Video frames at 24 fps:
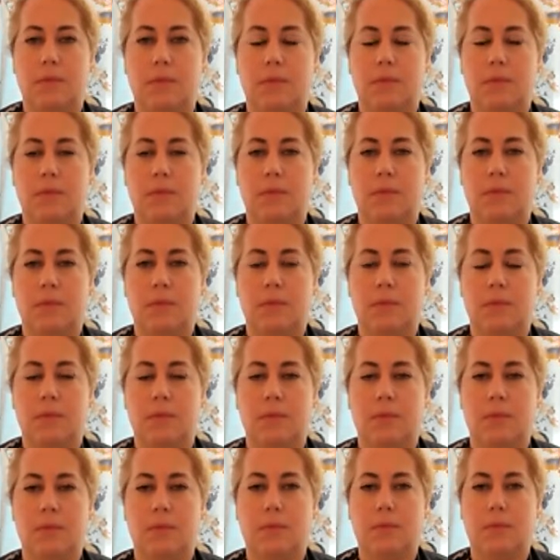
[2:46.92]

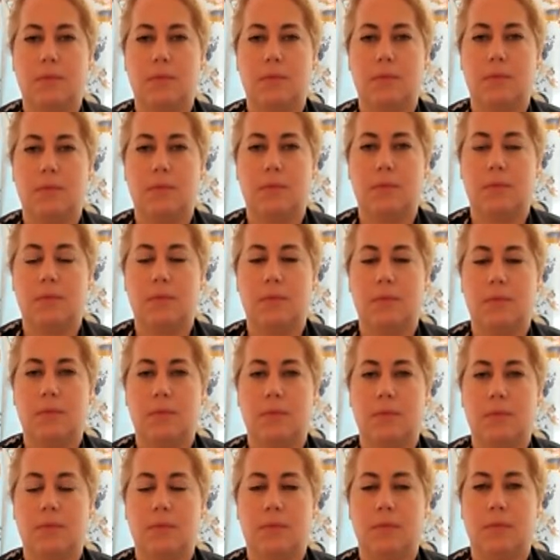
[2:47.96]

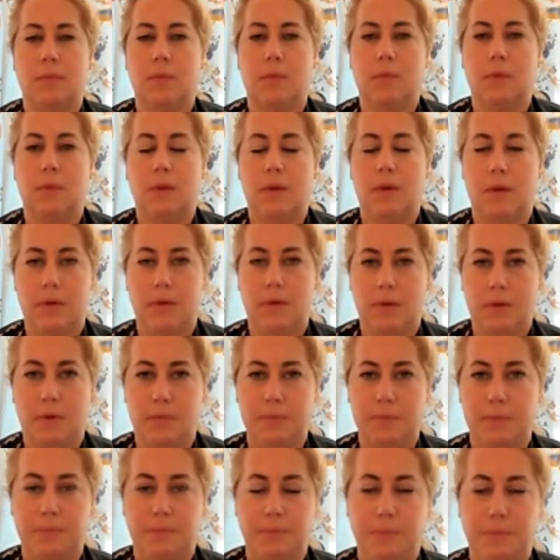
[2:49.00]

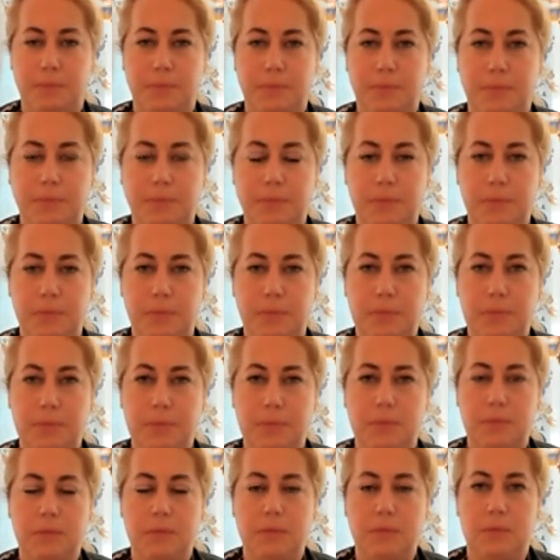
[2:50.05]

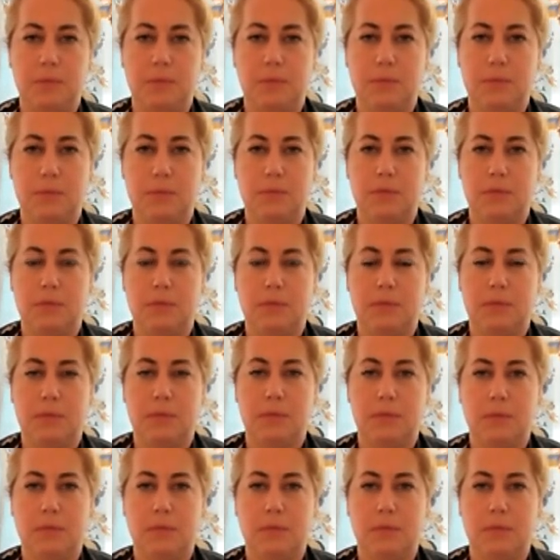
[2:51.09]
(not speaking)